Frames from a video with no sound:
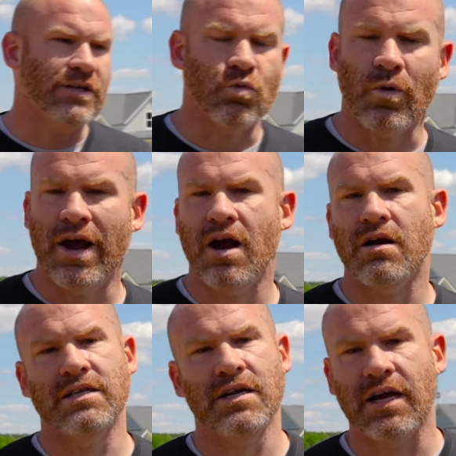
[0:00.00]
it's
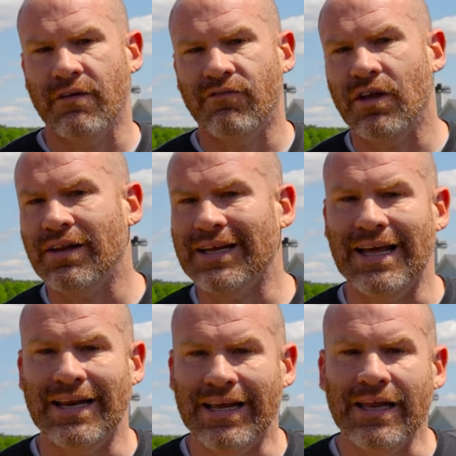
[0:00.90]
rare, it's not going to flood like
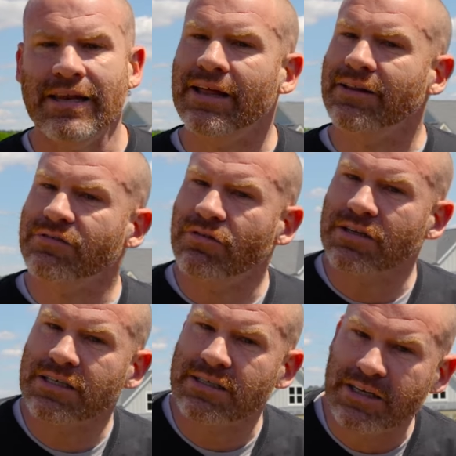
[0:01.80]
that again. Yet these
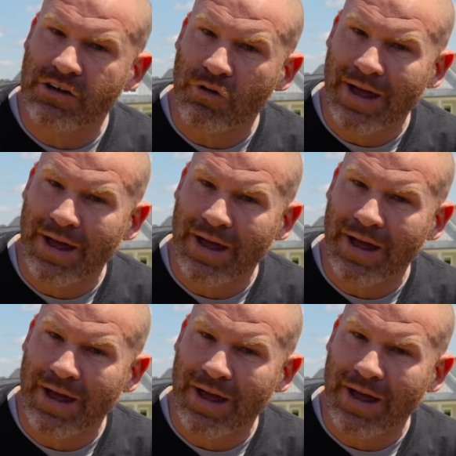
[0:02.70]
floods continue